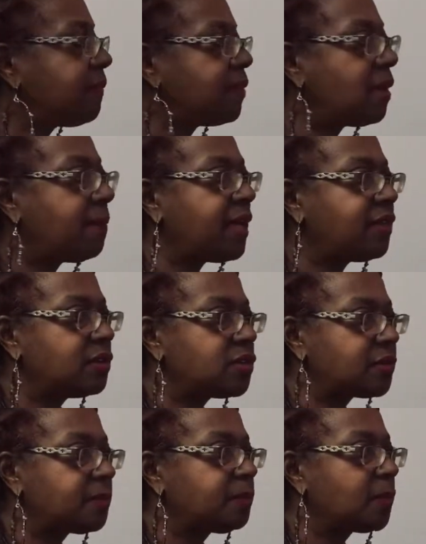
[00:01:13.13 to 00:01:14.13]
from their
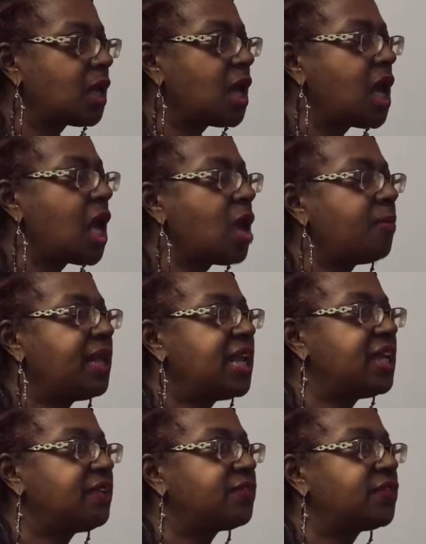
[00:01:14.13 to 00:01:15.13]
mothers. But
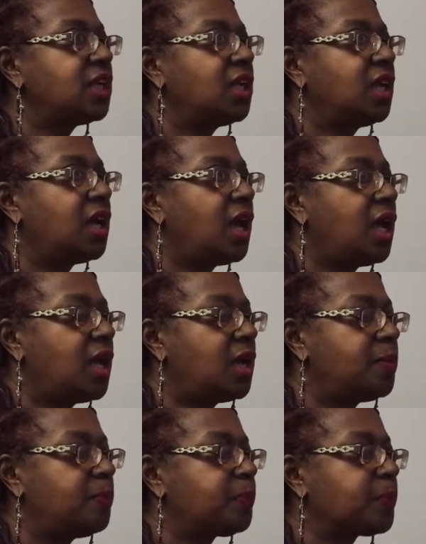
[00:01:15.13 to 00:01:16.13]
if
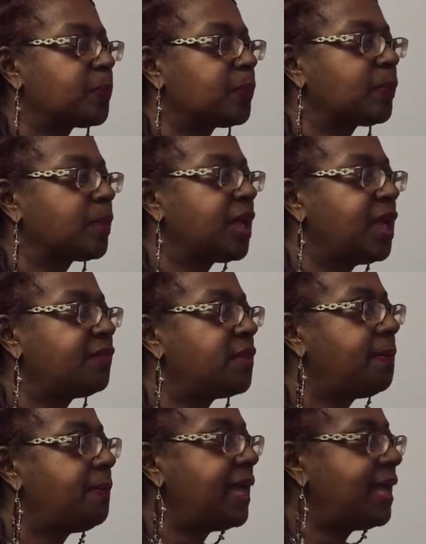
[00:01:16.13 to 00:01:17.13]

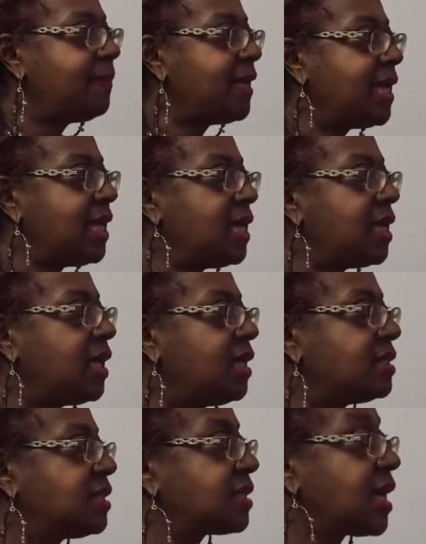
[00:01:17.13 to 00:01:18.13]
the baby
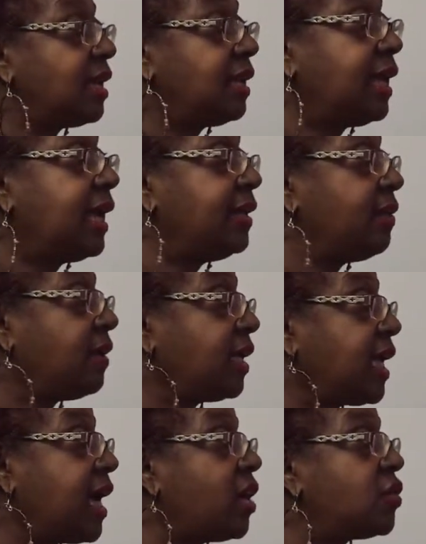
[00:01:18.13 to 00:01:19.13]
is kind of lying there on the
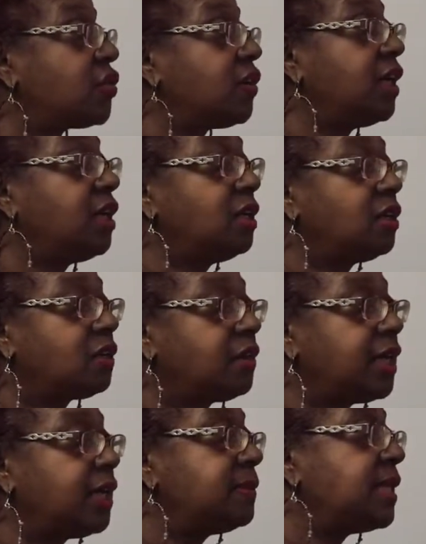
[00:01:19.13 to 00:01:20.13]
couch or in the
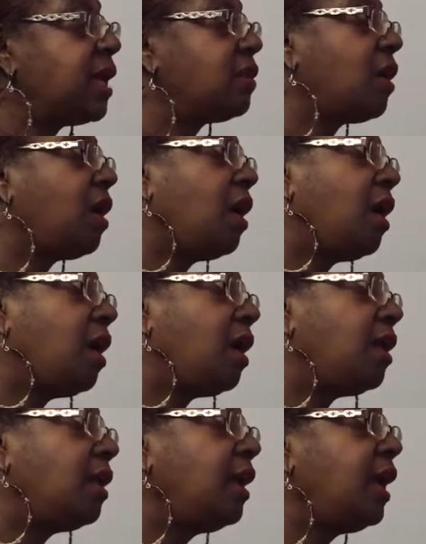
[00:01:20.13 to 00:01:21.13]
crib down the
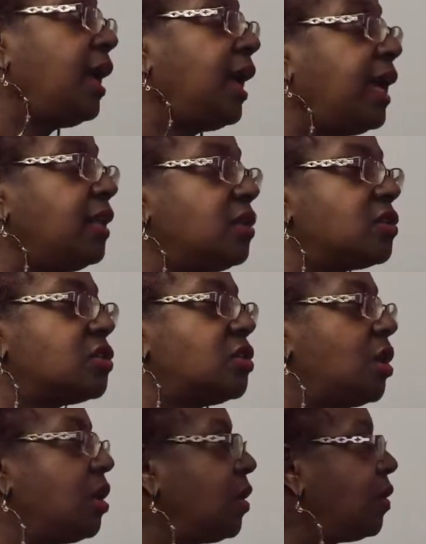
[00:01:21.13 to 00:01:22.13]
hall, and there's
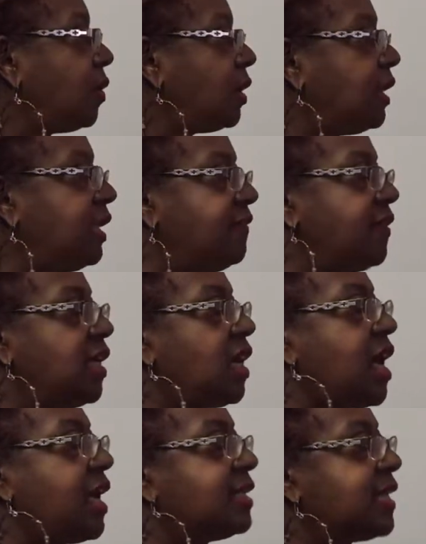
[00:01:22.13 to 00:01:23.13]
no living
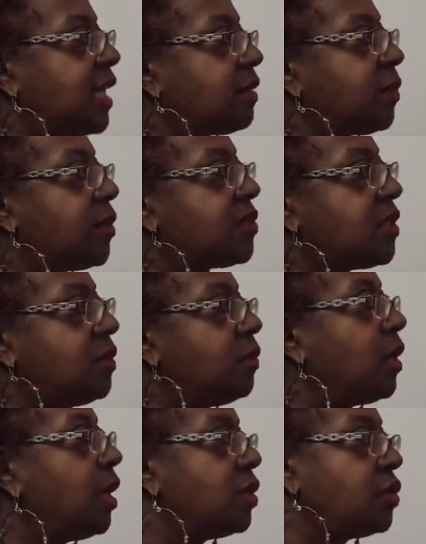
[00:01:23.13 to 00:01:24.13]
contact person
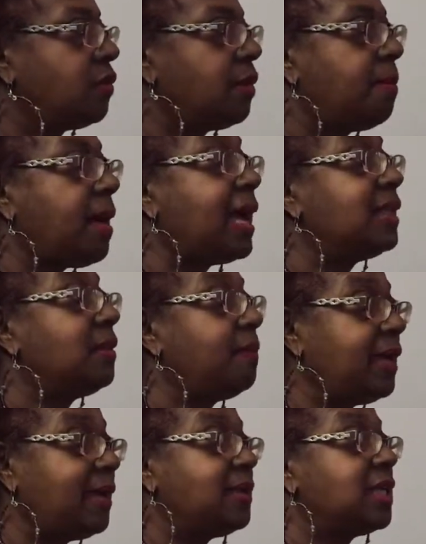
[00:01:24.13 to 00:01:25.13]
to remind the
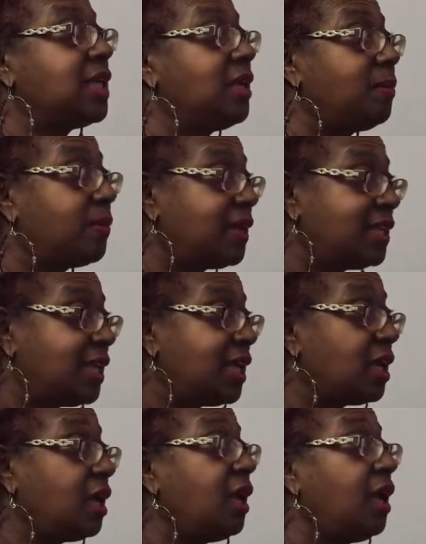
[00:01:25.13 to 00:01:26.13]
baby to keep
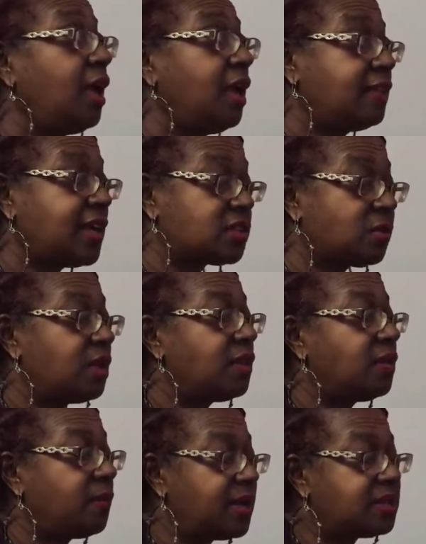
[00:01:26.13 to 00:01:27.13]
breathing, that's one
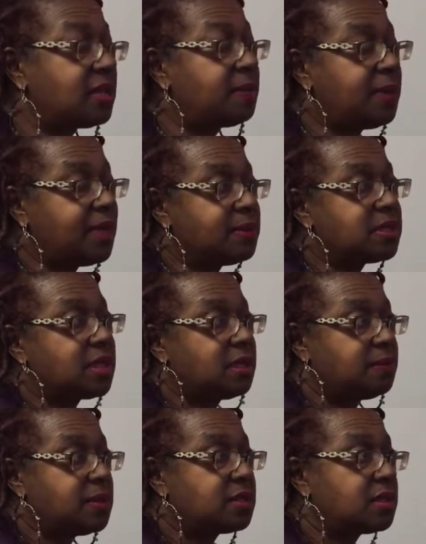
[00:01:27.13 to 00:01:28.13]
of the ways that babies
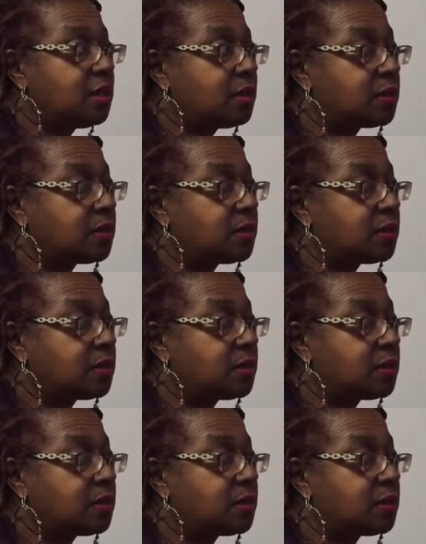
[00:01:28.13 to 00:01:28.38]
can be